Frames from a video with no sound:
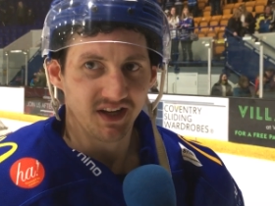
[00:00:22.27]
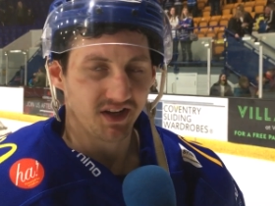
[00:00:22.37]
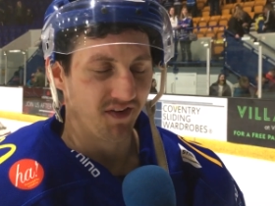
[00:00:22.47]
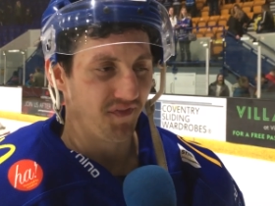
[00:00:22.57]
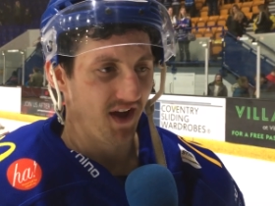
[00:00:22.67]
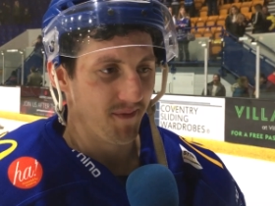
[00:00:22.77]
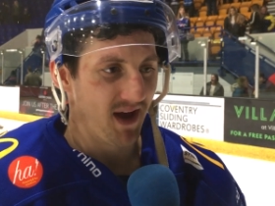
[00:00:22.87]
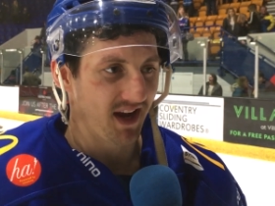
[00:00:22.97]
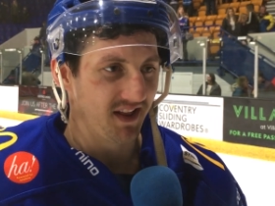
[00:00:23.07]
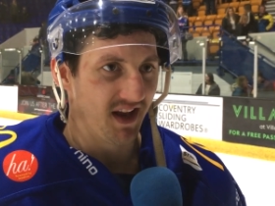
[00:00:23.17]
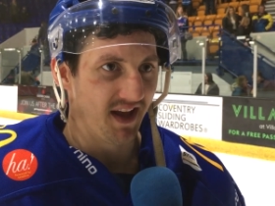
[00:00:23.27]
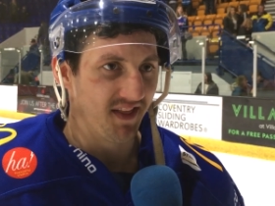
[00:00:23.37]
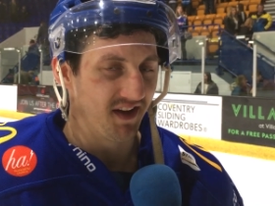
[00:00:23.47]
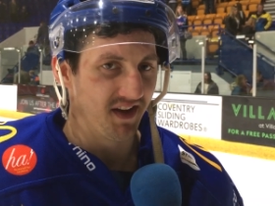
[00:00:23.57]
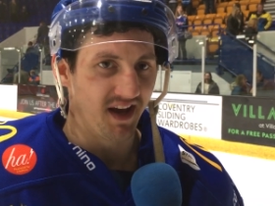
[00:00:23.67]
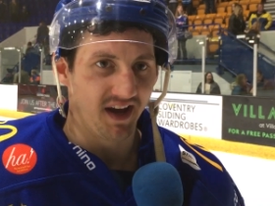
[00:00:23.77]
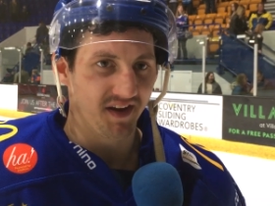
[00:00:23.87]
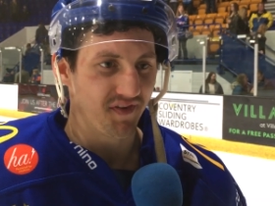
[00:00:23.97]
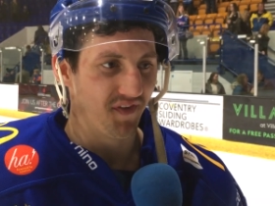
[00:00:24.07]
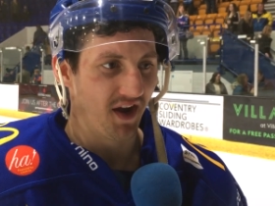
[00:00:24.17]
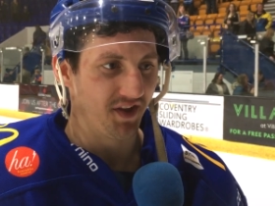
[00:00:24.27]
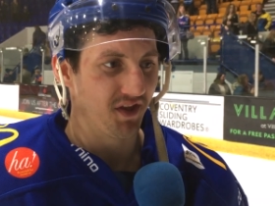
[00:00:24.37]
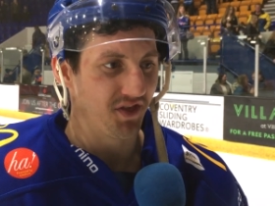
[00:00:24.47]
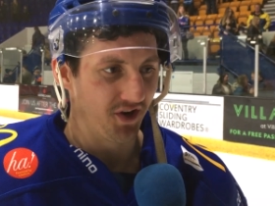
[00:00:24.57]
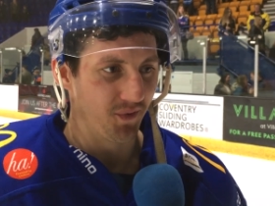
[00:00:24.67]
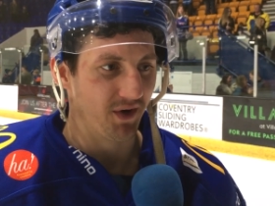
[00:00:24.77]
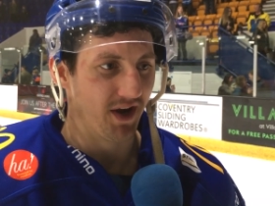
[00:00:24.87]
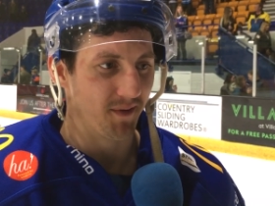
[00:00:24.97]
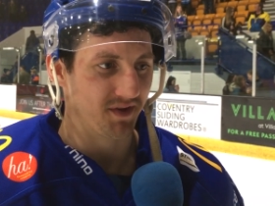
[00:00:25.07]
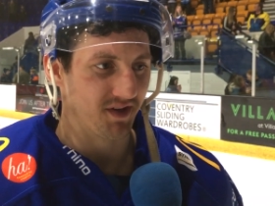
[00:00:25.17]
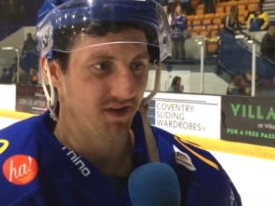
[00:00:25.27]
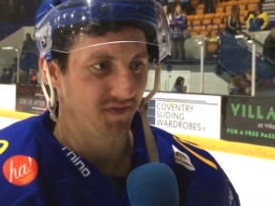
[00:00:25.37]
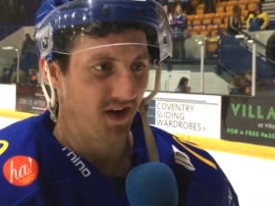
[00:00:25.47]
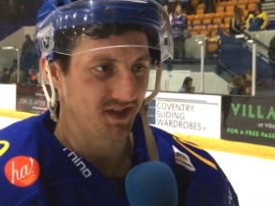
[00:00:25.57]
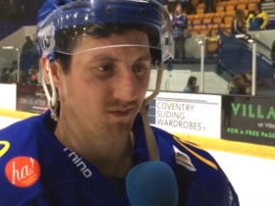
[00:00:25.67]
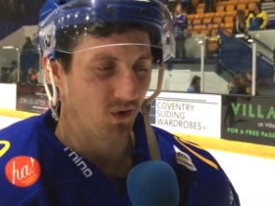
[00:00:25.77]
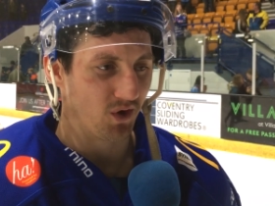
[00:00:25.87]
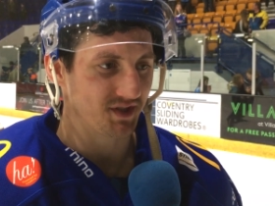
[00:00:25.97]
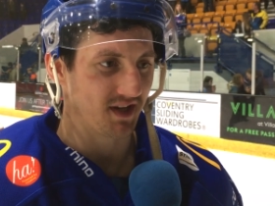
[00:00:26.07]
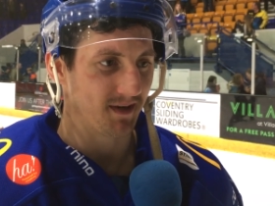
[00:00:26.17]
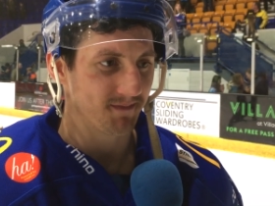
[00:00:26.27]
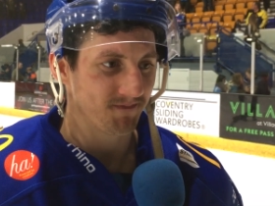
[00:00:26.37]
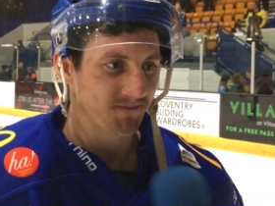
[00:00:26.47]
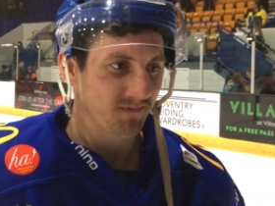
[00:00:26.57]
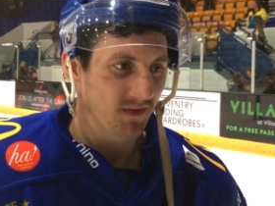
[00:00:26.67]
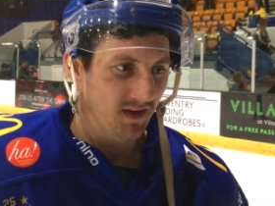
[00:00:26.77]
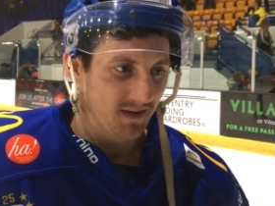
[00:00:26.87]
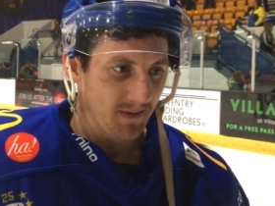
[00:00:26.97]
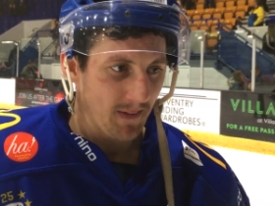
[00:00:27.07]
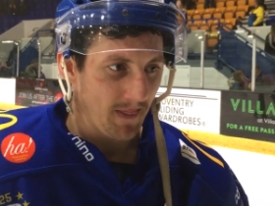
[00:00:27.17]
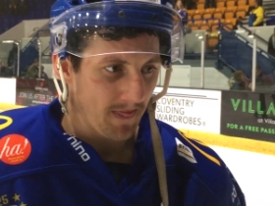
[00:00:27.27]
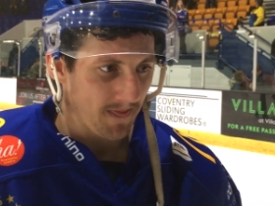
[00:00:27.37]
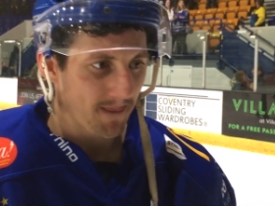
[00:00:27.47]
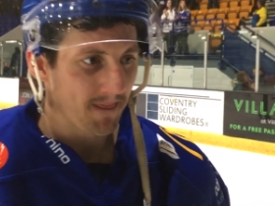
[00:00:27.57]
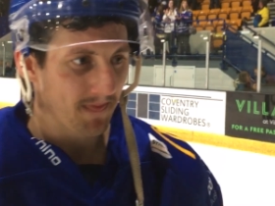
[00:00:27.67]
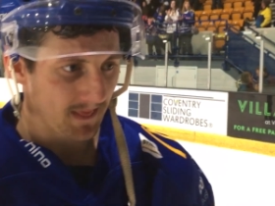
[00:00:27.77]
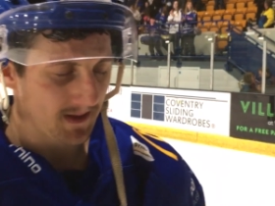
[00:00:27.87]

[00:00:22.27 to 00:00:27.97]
Couldn't find the back of the net, and then uh, finally in the third, we were able to find some goals there testament to both netminders.